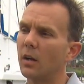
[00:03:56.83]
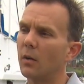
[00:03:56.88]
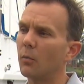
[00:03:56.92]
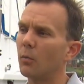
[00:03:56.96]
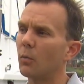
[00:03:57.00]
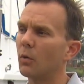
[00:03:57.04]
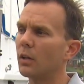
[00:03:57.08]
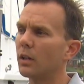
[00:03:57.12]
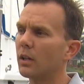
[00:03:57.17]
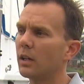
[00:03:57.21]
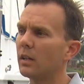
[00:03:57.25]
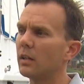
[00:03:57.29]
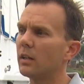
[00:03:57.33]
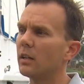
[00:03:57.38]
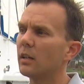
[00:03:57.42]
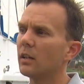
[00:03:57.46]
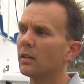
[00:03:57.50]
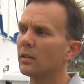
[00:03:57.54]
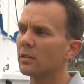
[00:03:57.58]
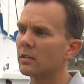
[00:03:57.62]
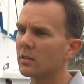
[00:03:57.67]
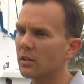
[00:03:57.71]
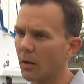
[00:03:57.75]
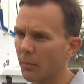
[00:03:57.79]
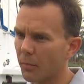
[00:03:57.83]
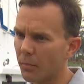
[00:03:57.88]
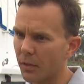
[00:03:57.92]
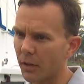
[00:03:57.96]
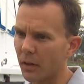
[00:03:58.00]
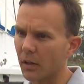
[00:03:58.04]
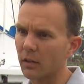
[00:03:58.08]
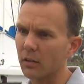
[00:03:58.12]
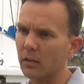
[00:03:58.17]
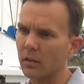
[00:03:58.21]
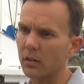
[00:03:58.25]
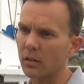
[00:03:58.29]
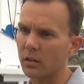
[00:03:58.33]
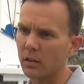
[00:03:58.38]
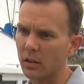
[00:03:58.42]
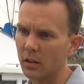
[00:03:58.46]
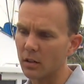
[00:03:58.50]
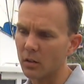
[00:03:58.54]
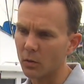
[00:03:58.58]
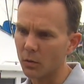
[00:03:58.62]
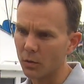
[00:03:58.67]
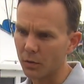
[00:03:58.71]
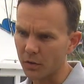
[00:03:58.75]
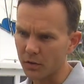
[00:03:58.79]
We need something to
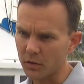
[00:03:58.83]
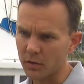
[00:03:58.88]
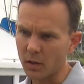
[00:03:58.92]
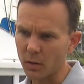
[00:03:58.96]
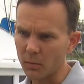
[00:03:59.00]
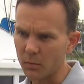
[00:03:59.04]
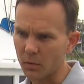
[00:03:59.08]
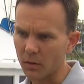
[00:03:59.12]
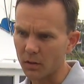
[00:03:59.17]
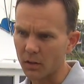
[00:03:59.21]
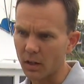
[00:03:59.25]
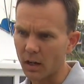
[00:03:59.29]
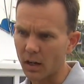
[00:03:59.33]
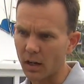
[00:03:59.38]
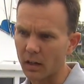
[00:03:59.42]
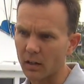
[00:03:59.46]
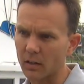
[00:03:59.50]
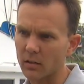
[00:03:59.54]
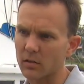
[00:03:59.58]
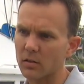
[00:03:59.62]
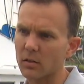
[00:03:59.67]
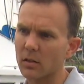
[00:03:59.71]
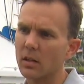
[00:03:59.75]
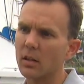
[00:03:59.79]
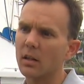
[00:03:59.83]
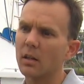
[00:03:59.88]
deal with the septic tanks